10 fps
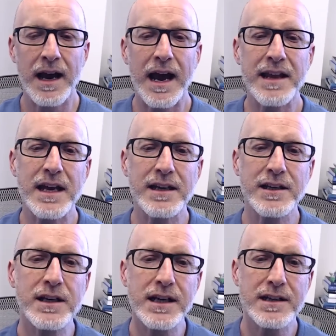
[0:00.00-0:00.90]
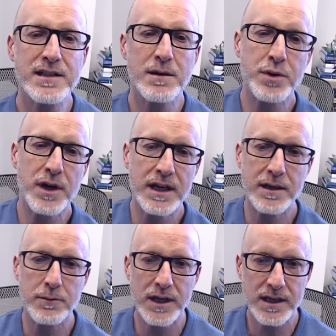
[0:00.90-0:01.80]
And then you did get some pretty
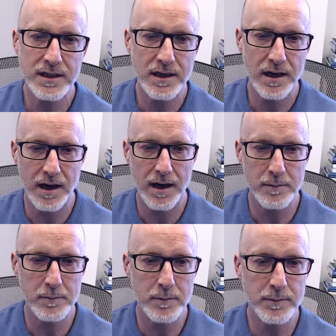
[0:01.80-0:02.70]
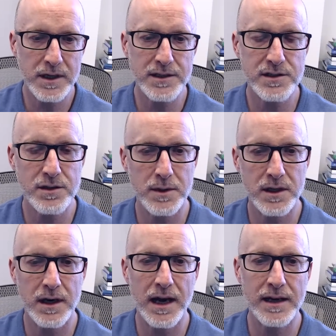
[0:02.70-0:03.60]
weak
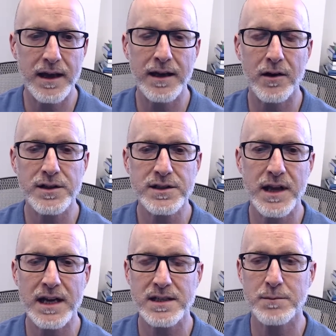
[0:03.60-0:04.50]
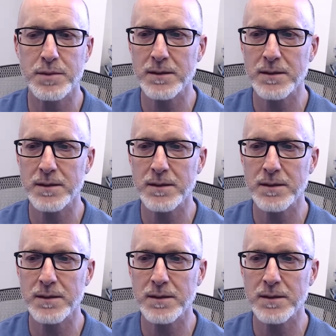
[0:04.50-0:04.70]
consumer and also the S&P